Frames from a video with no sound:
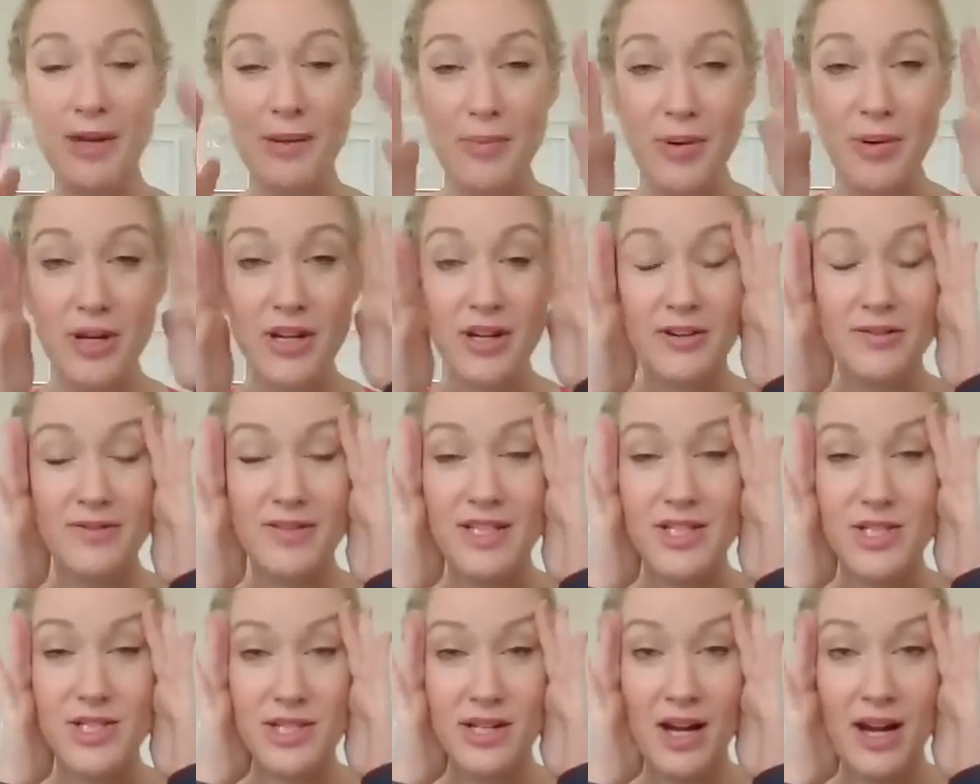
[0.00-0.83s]
put our
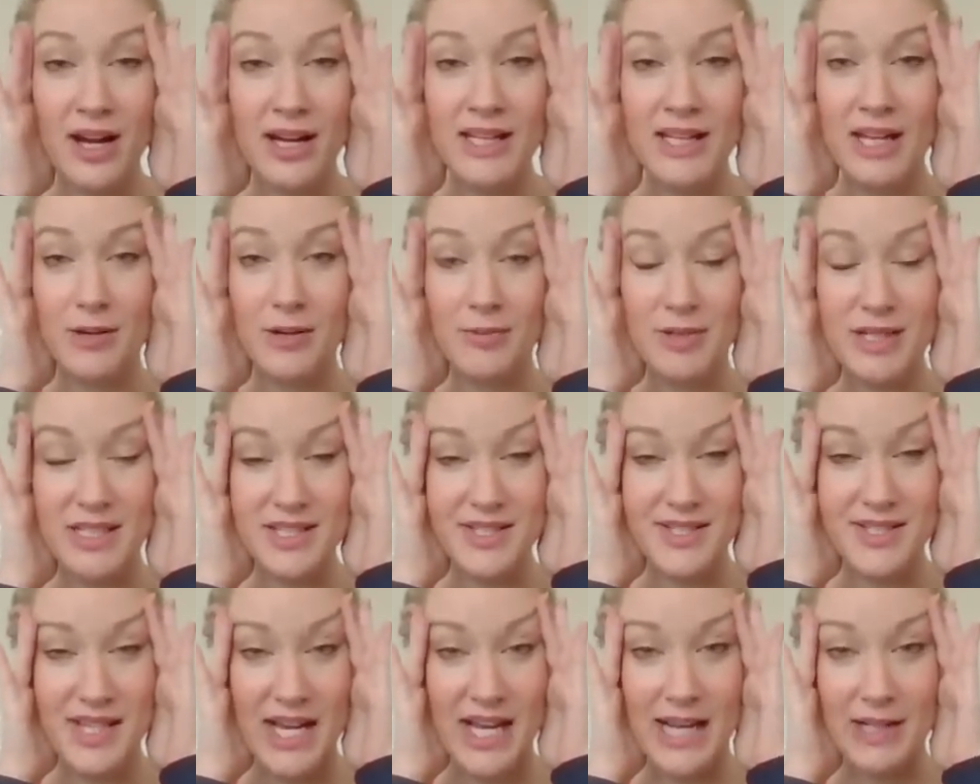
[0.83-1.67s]
vision on and we
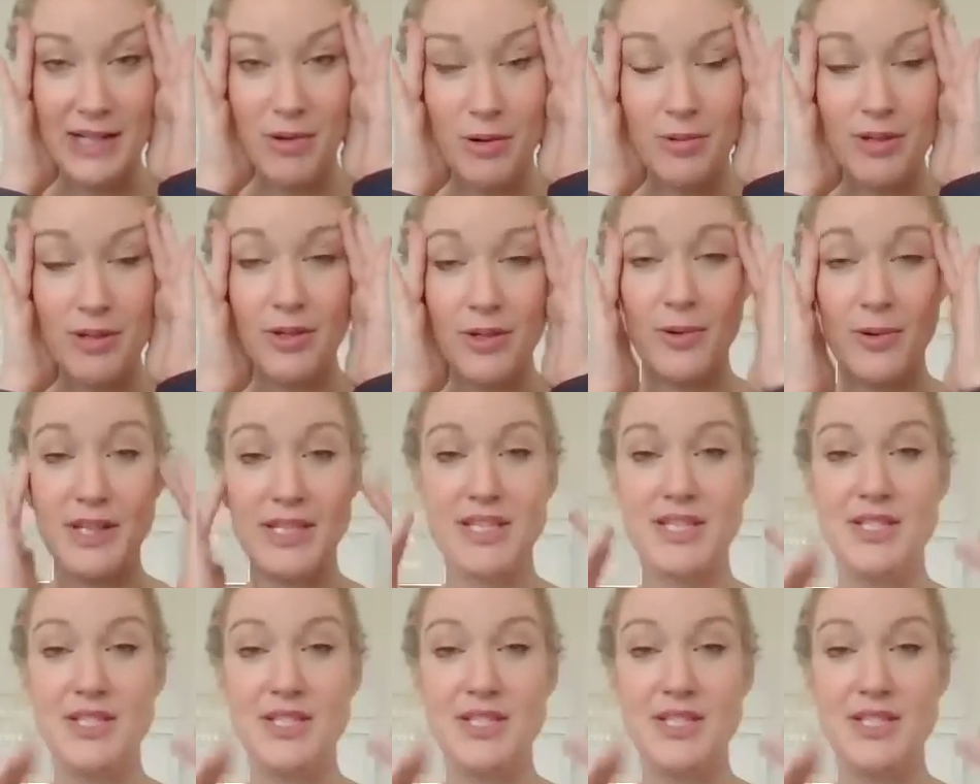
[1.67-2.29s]
decide what we're going